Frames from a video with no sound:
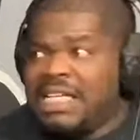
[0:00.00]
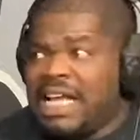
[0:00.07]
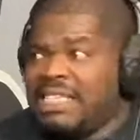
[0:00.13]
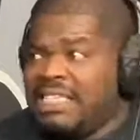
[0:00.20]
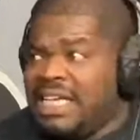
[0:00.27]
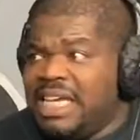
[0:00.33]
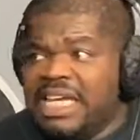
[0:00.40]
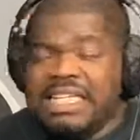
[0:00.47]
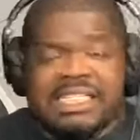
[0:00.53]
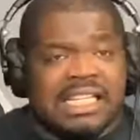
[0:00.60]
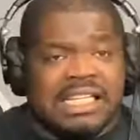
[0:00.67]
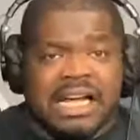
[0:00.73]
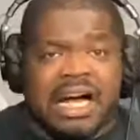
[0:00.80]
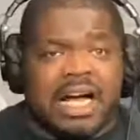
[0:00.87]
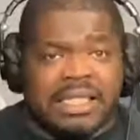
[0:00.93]
That's
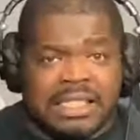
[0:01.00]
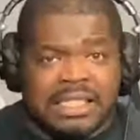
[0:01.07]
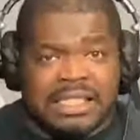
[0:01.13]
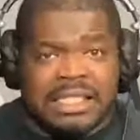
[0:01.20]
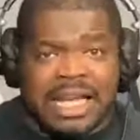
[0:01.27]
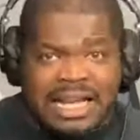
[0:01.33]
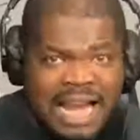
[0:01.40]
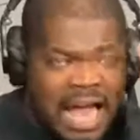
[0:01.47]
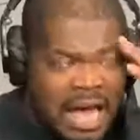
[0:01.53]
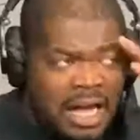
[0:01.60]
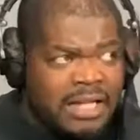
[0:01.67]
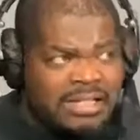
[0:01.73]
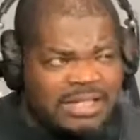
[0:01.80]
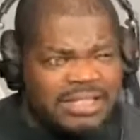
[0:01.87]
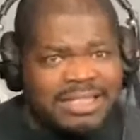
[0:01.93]
easy to understand. I
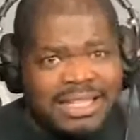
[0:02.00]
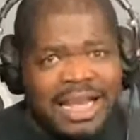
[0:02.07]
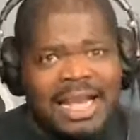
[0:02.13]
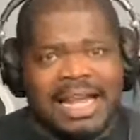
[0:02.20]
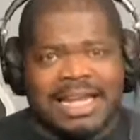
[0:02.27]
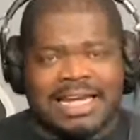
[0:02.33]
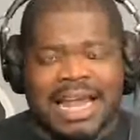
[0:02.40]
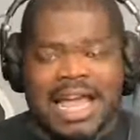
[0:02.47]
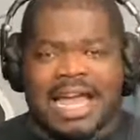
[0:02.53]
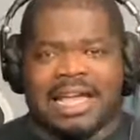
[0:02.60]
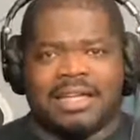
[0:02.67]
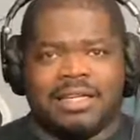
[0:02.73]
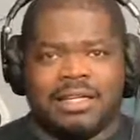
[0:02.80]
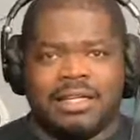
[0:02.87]
understand that.